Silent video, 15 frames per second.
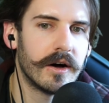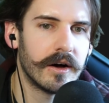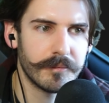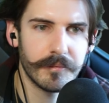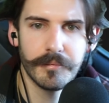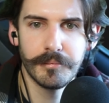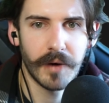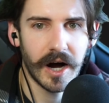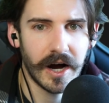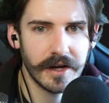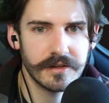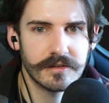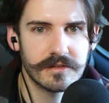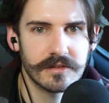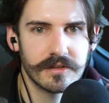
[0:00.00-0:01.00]

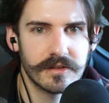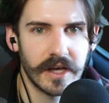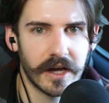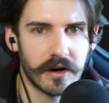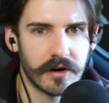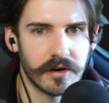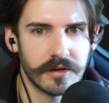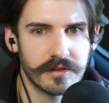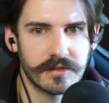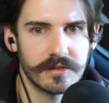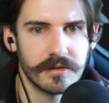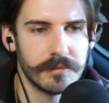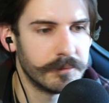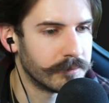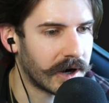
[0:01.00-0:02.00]
mods that
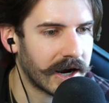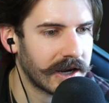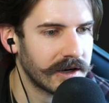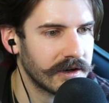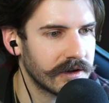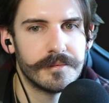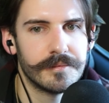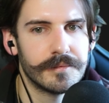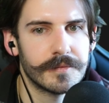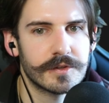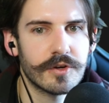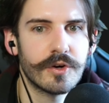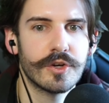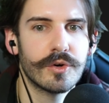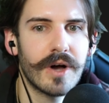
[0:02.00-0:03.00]
aren't mine.
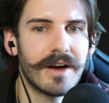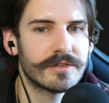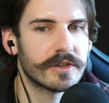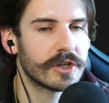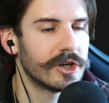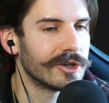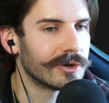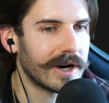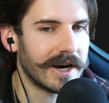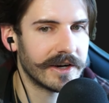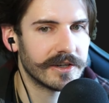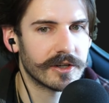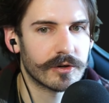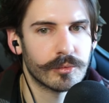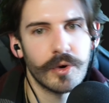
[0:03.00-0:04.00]
So you'll have to go out
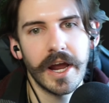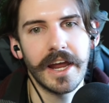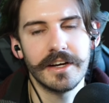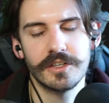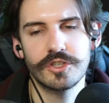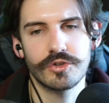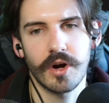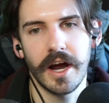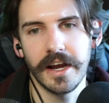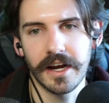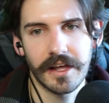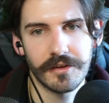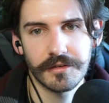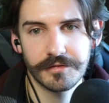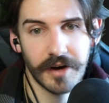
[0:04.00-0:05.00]
of your way to try and
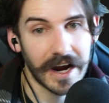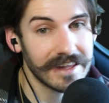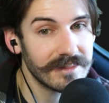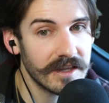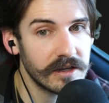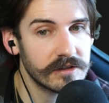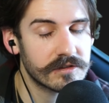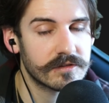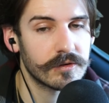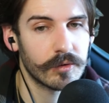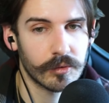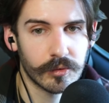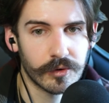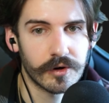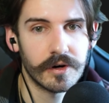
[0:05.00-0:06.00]
either find this
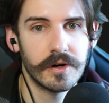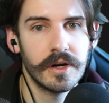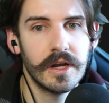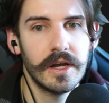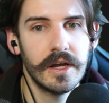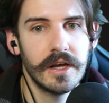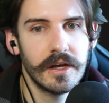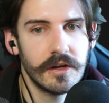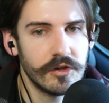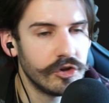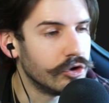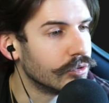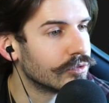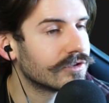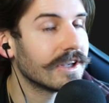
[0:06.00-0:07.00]
or
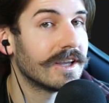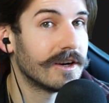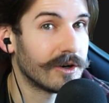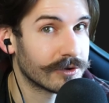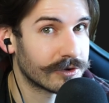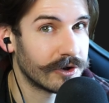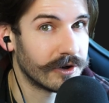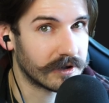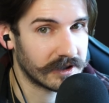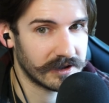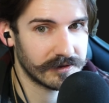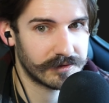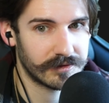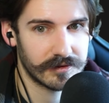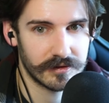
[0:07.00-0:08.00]
use an
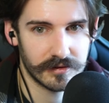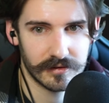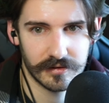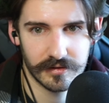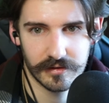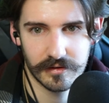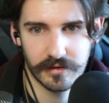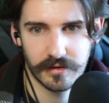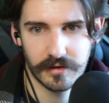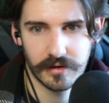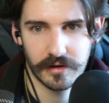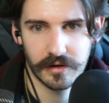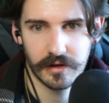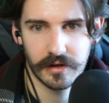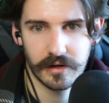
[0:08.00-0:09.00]
alternative.
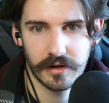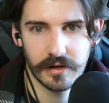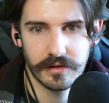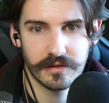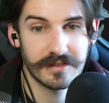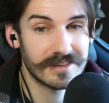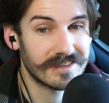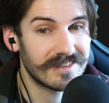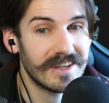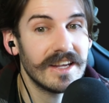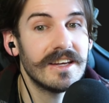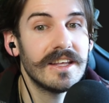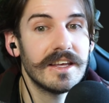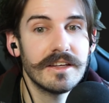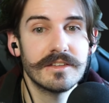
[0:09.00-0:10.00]
This is
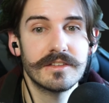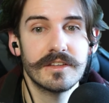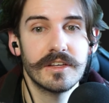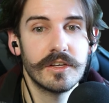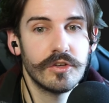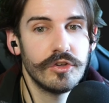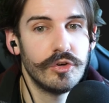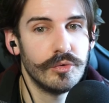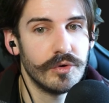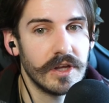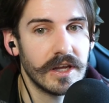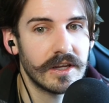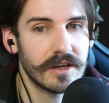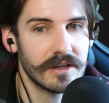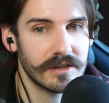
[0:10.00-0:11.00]
TD's
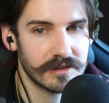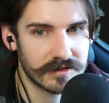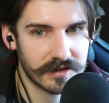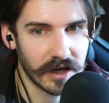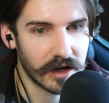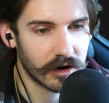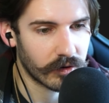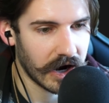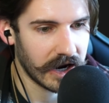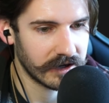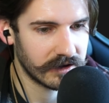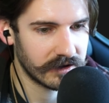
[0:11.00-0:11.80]
unique Skingrad.